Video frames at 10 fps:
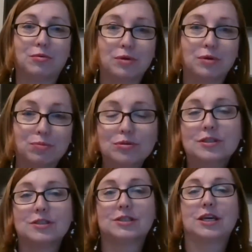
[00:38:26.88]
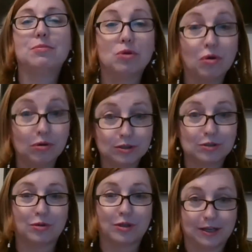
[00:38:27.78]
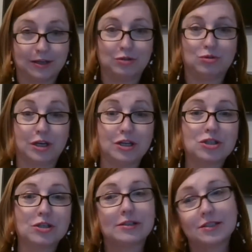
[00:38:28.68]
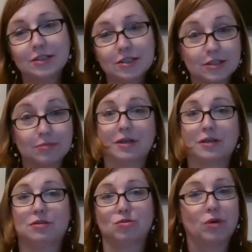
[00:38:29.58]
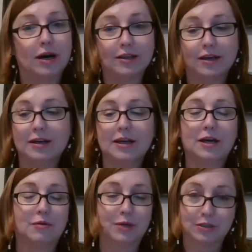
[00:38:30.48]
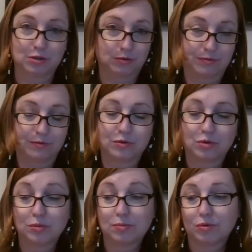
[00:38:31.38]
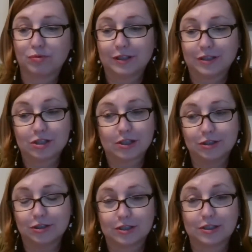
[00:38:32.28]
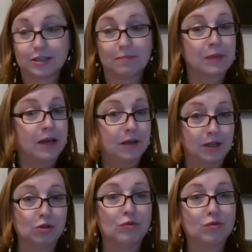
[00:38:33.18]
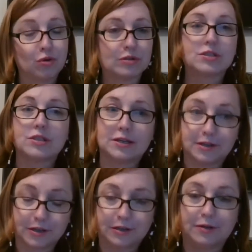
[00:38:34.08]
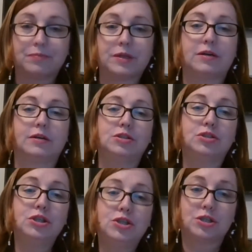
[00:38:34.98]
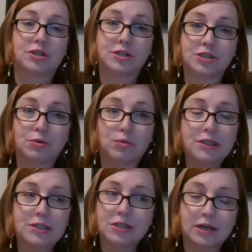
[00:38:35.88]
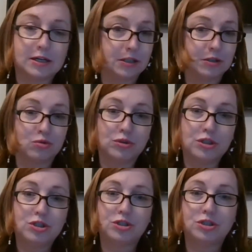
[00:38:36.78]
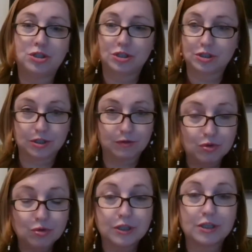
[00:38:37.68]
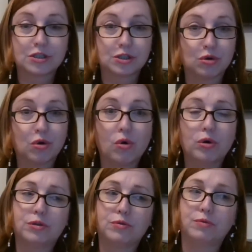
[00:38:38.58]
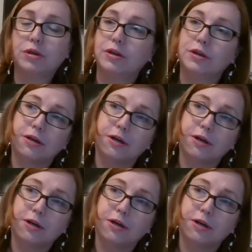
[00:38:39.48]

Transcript: we put the same goals to the educational system and to other ways to improve financial literacy. Then, of course, teachers. We started to teach teachers a few years ago, and we